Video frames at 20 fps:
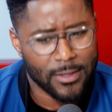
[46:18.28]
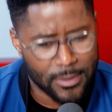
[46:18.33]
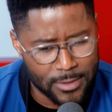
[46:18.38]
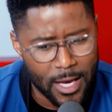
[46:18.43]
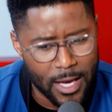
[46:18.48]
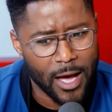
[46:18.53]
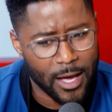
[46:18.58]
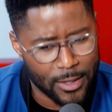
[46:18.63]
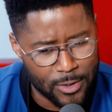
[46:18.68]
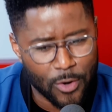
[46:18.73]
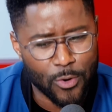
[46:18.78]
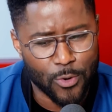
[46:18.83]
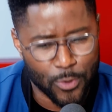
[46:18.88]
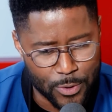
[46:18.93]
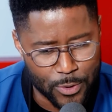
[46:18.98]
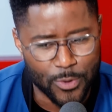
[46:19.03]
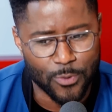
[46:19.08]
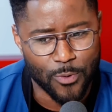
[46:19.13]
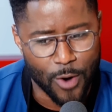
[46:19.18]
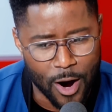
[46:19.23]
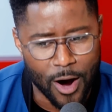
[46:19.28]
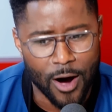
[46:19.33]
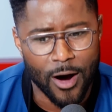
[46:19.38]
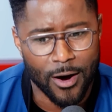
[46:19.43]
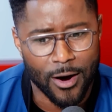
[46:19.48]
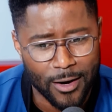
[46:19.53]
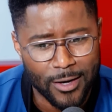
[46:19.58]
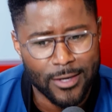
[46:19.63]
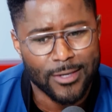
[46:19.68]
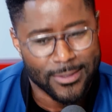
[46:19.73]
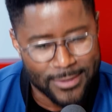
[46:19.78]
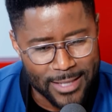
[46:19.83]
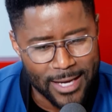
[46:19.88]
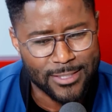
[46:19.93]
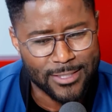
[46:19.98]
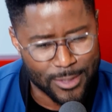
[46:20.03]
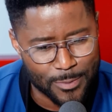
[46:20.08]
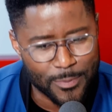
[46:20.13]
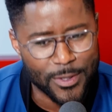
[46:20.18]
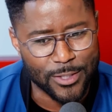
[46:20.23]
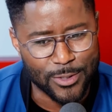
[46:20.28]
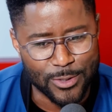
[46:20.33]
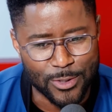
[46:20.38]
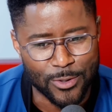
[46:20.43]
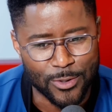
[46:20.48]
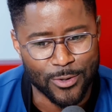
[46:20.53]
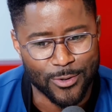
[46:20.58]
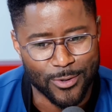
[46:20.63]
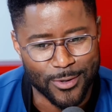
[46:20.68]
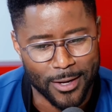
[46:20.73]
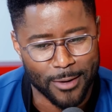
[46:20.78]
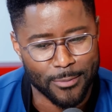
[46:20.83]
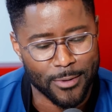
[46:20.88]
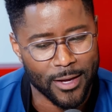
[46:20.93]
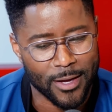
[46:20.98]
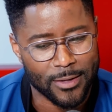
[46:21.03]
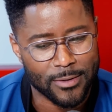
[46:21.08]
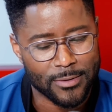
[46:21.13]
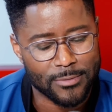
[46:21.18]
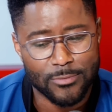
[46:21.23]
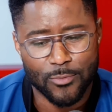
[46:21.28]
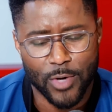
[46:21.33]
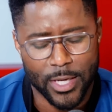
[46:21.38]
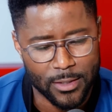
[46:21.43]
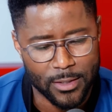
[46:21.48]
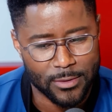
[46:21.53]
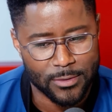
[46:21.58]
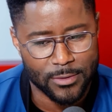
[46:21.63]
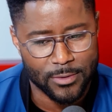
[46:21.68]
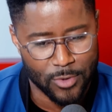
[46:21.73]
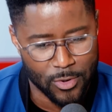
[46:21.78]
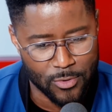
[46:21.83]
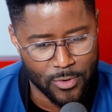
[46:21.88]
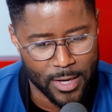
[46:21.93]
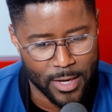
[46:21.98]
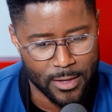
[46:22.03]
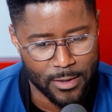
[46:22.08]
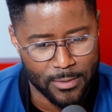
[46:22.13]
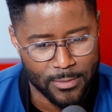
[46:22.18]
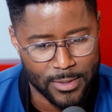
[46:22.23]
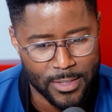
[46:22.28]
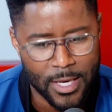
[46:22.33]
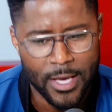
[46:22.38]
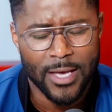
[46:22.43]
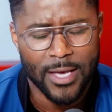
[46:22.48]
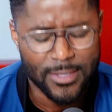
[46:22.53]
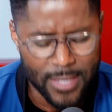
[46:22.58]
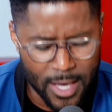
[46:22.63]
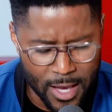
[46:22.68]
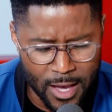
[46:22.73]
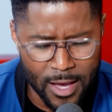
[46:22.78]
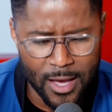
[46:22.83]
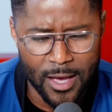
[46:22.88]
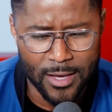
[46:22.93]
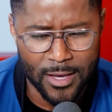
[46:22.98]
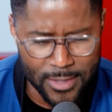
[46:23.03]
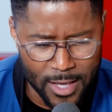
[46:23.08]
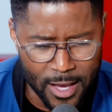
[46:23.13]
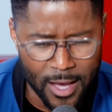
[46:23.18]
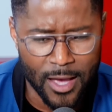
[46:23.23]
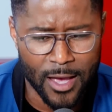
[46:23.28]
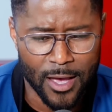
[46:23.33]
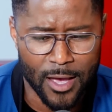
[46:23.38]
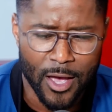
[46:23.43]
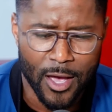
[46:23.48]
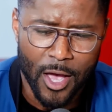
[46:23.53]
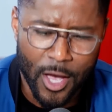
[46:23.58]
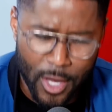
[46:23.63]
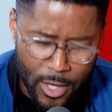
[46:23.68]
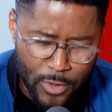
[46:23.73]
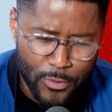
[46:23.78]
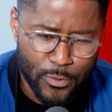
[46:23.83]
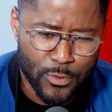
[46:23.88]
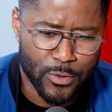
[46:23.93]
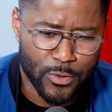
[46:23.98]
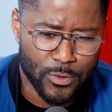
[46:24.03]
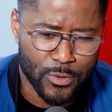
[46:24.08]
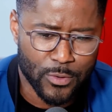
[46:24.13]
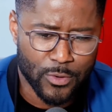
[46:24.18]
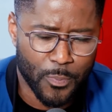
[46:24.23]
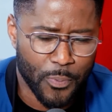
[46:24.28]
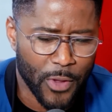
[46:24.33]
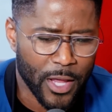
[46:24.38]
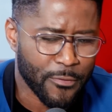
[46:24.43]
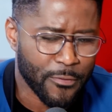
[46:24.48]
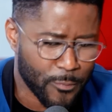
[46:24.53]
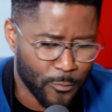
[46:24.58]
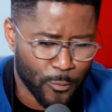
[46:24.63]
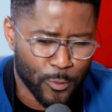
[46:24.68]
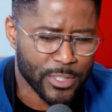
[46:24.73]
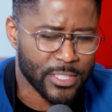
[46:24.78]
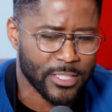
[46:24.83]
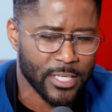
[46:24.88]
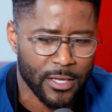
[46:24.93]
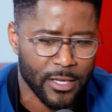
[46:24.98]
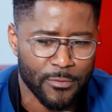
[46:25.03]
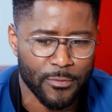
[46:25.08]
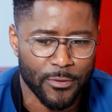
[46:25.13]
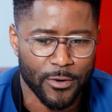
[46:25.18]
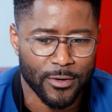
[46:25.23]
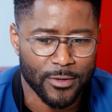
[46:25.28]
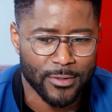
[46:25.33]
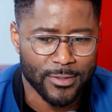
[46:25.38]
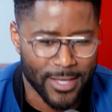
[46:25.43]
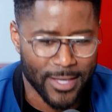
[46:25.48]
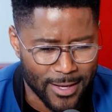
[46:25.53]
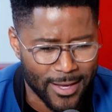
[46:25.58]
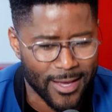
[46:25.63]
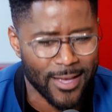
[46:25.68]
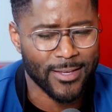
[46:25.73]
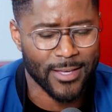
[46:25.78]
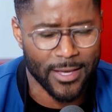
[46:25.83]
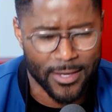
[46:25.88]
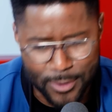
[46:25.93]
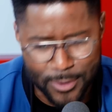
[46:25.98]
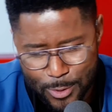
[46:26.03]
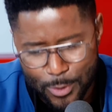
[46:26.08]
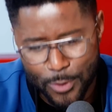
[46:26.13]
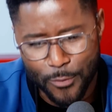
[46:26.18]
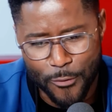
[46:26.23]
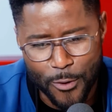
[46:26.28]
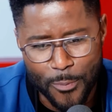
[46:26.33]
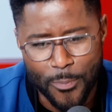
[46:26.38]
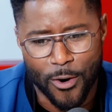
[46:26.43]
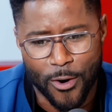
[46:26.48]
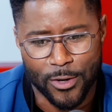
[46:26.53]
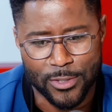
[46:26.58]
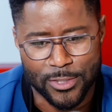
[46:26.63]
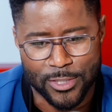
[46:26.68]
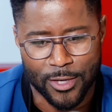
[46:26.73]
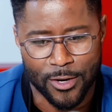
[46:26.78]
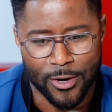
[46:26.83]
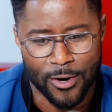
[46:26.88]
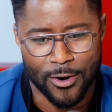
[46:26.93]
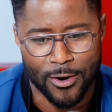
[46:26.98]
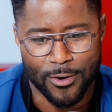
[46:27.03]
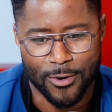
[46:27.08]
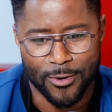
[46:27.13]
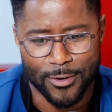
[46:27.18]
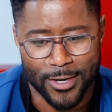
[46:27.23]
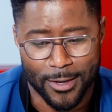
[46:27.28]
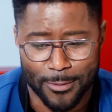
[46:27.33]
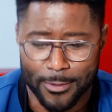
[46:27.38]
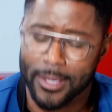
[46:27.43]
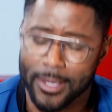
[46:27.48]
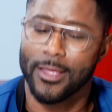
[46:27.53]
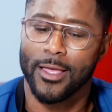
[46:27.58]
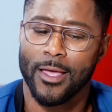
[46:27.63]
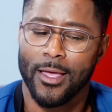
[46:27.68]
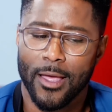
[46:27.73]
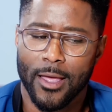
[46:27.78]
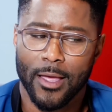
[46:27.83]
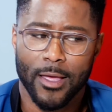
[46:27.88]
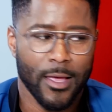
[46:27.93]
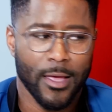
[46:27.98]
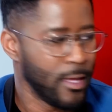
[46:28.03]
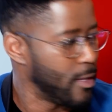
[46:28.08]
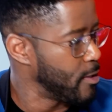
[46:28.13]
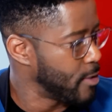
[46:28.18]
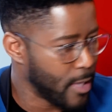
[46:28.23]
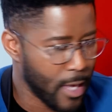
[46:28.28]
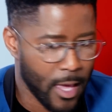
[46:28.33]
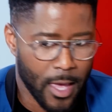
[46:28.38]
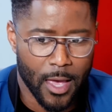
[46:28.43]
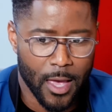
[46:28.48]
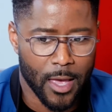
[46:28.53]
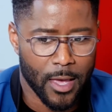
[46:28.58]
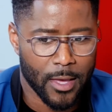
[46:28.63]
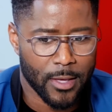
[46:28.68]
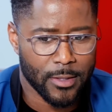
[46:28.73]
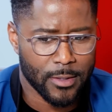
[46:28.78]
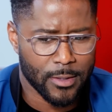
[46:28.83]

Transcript: yeah, I know who you are. Nice to meet you. And I'm like, wait, you know who I am? Yeah, yeah. You play receiver. Yeah, yeah. You do the football show. And I'm like, yeah,